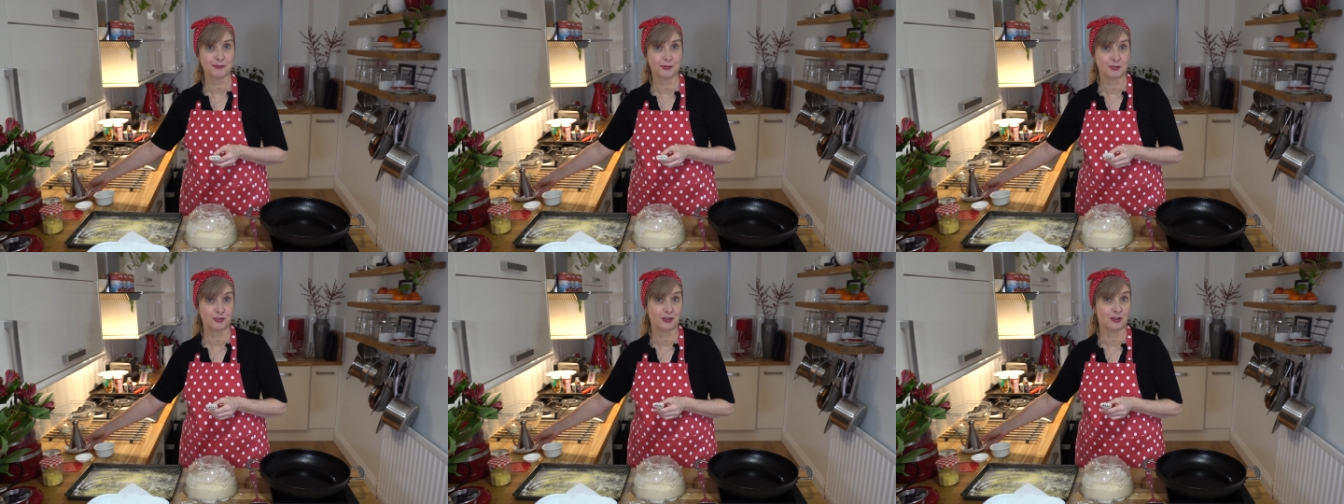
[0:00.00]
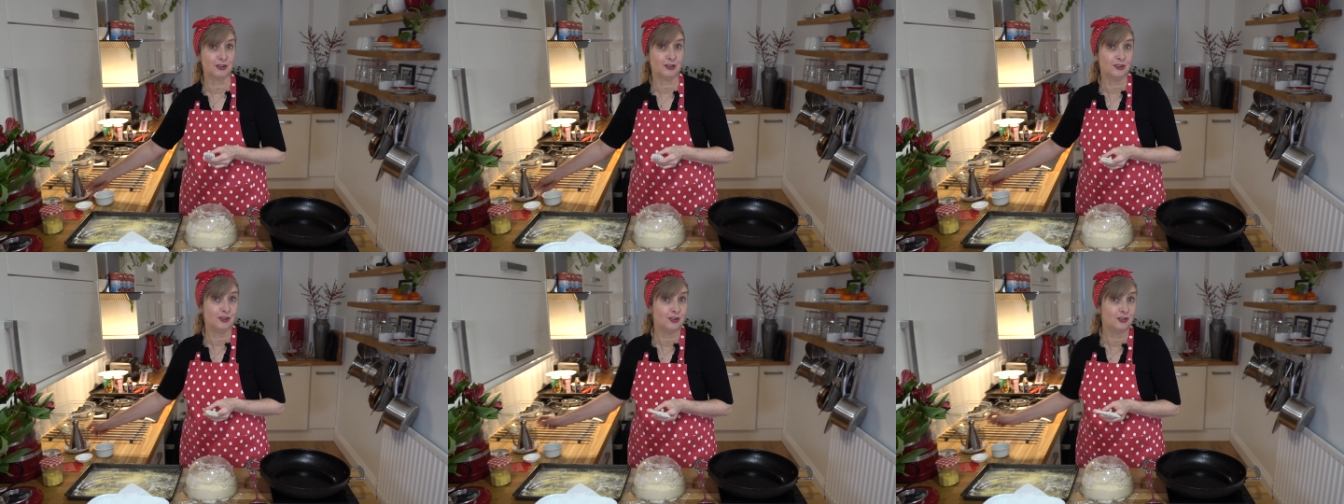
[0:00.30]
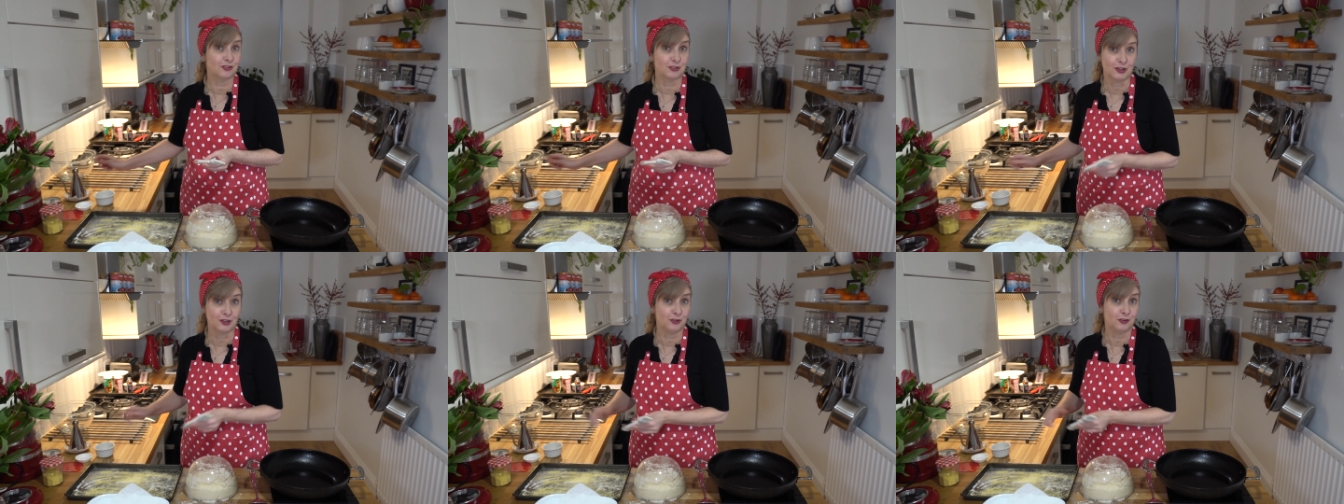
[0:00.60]
which I
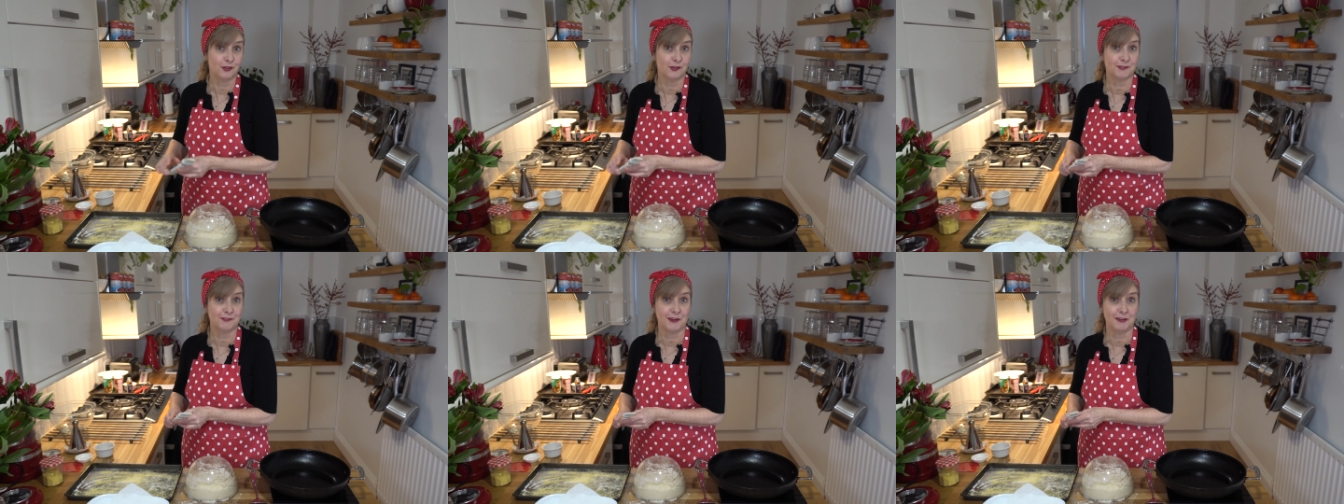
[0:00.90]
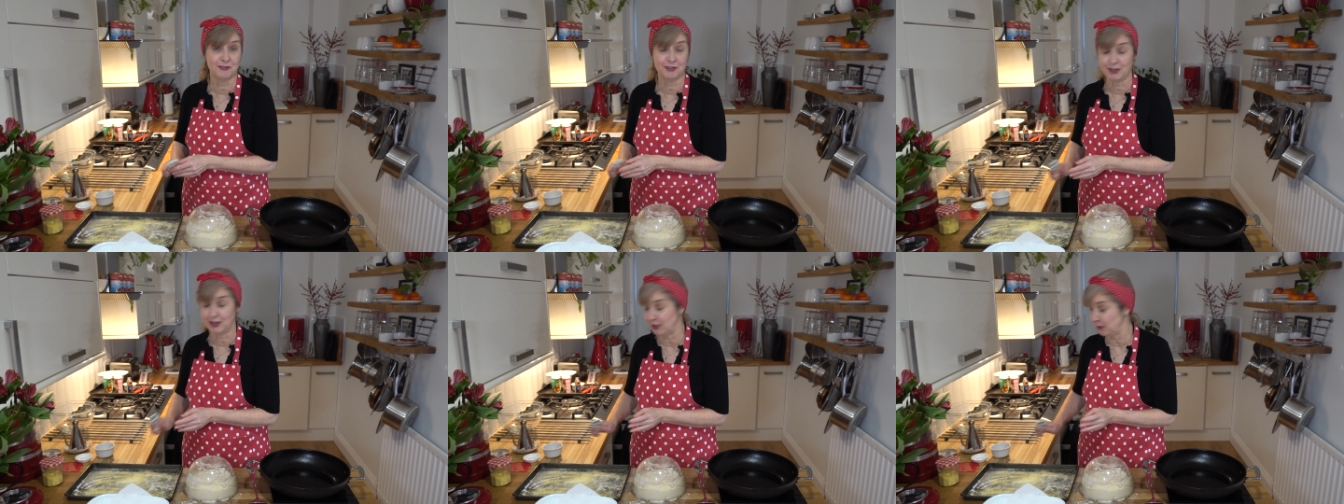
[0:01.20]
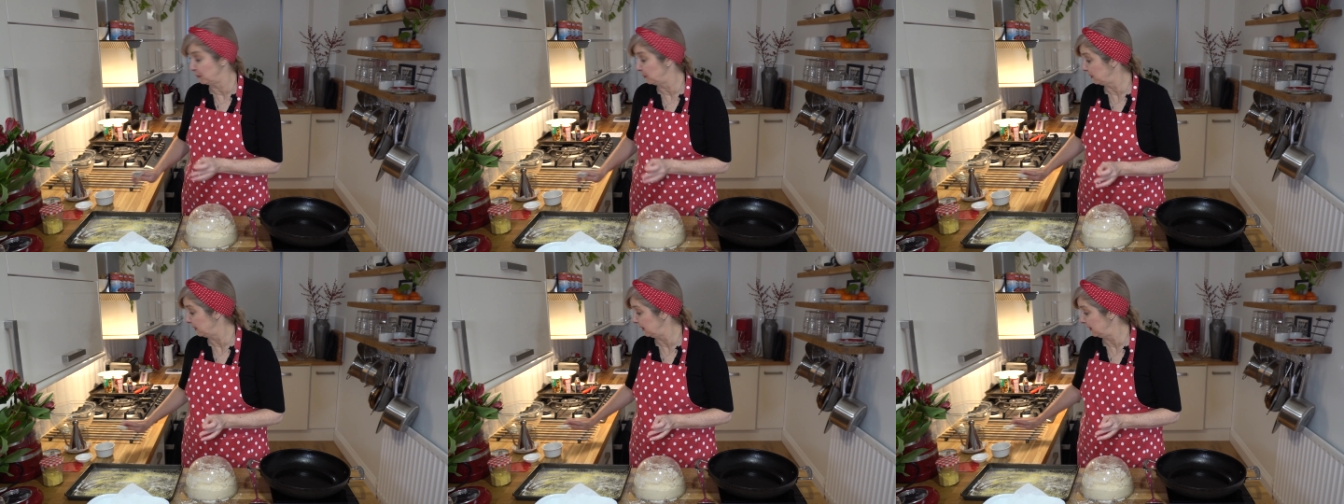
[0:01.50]
usually use for everyday
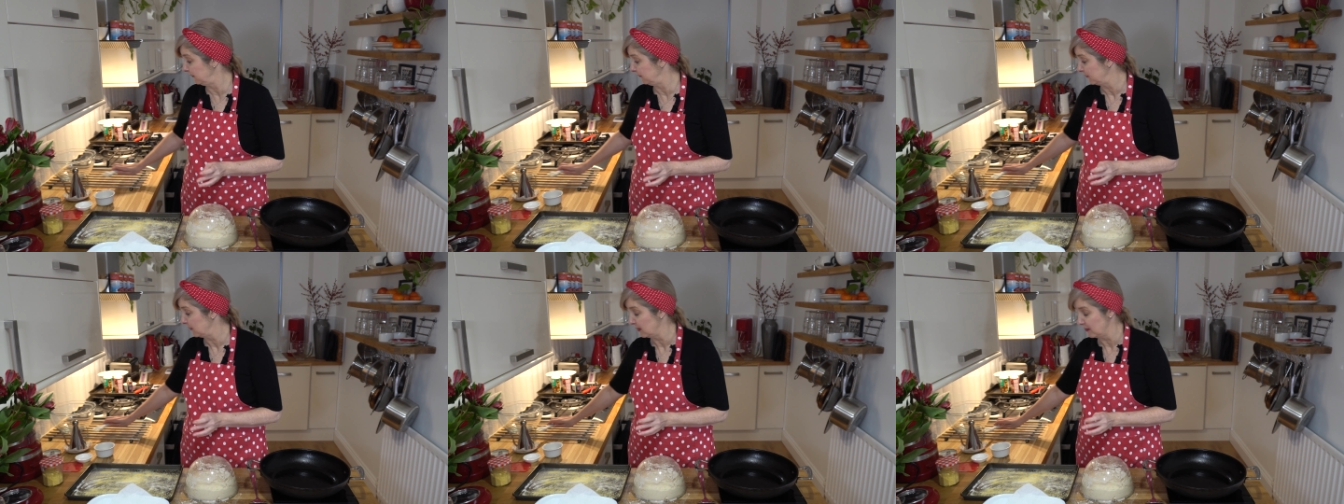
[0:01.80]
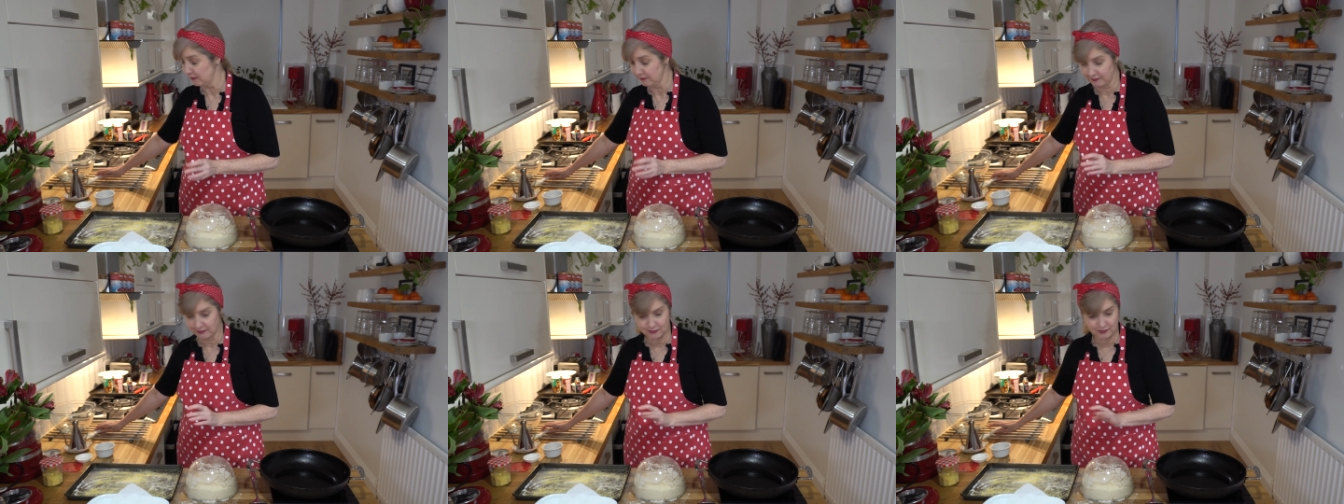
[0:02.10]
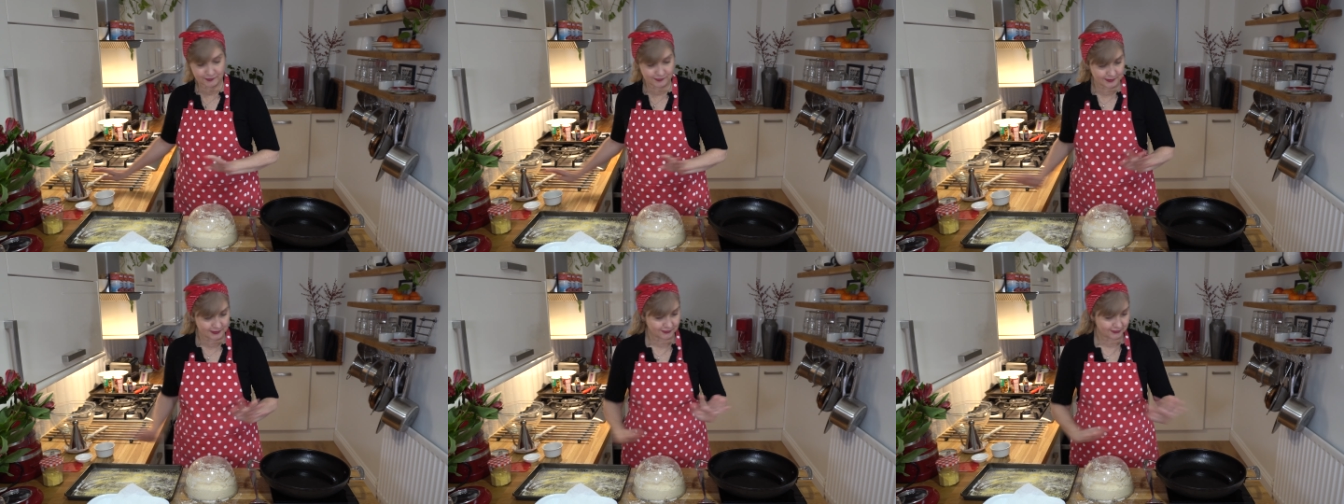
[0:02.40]
cooking, so I
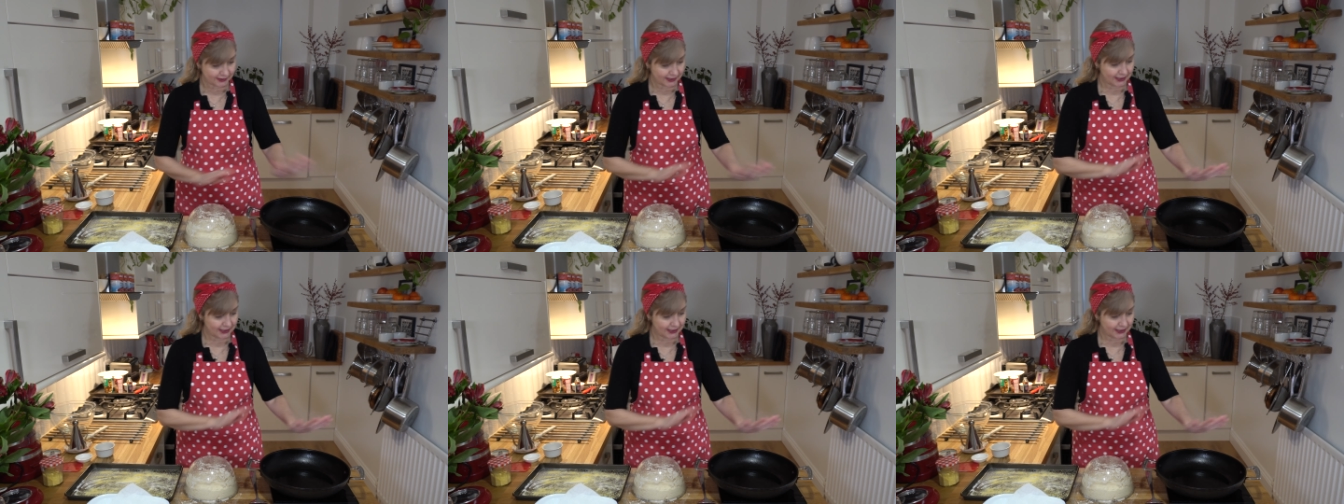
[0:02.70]
just need to